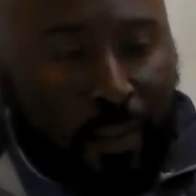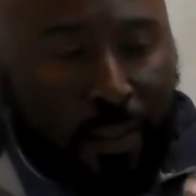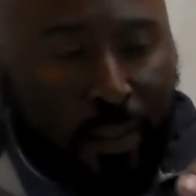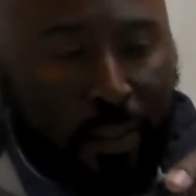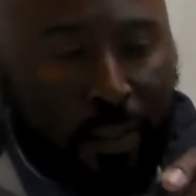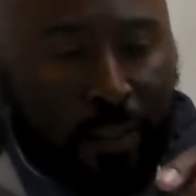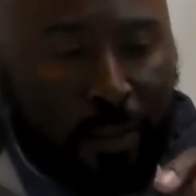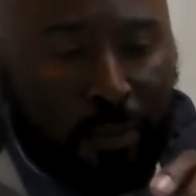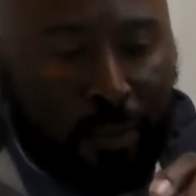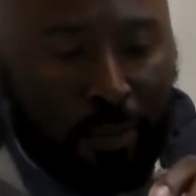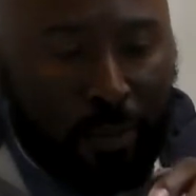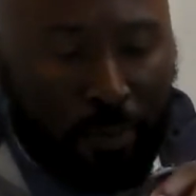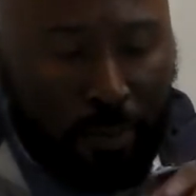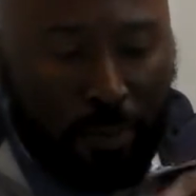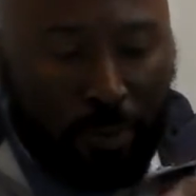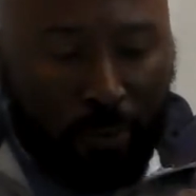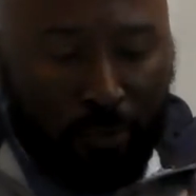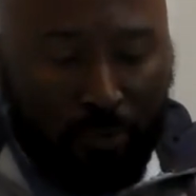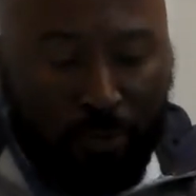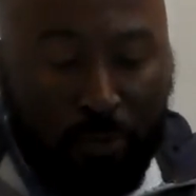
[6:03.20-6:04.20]
And I'm going to
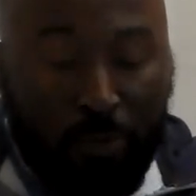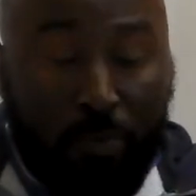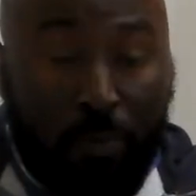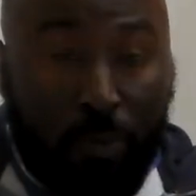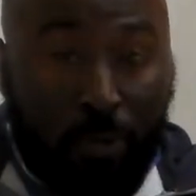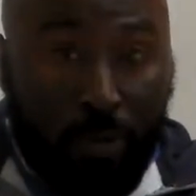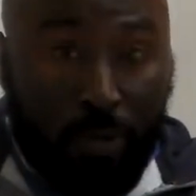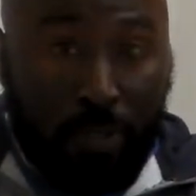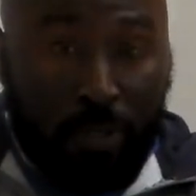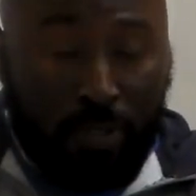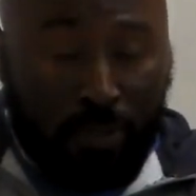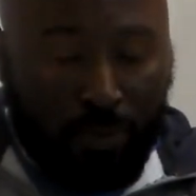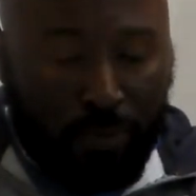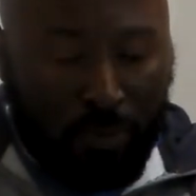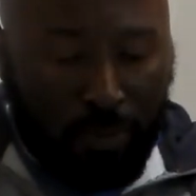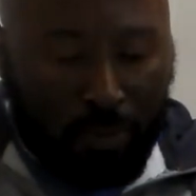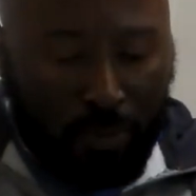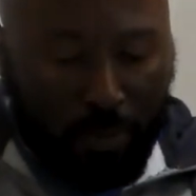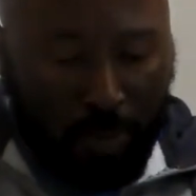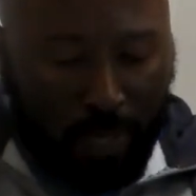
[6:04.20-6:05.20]
put a few more in this
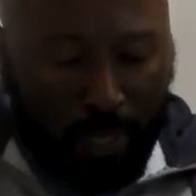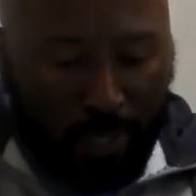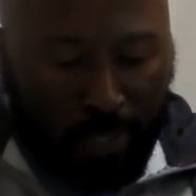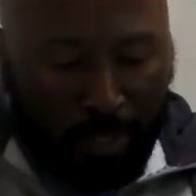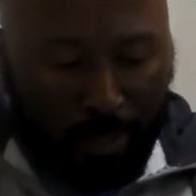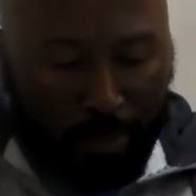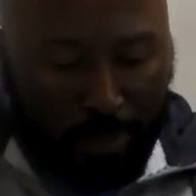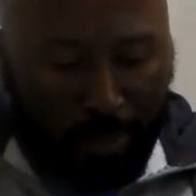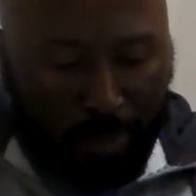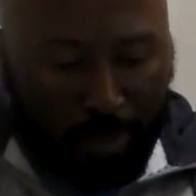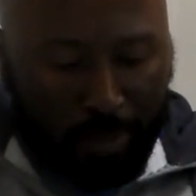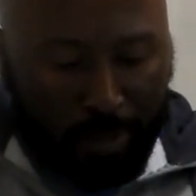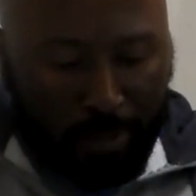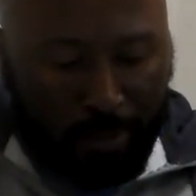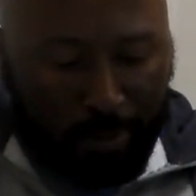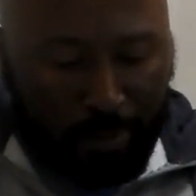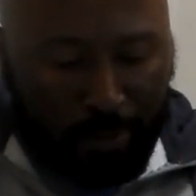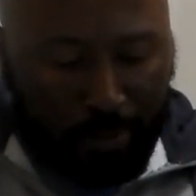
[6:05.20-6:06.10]
first pot that I planted.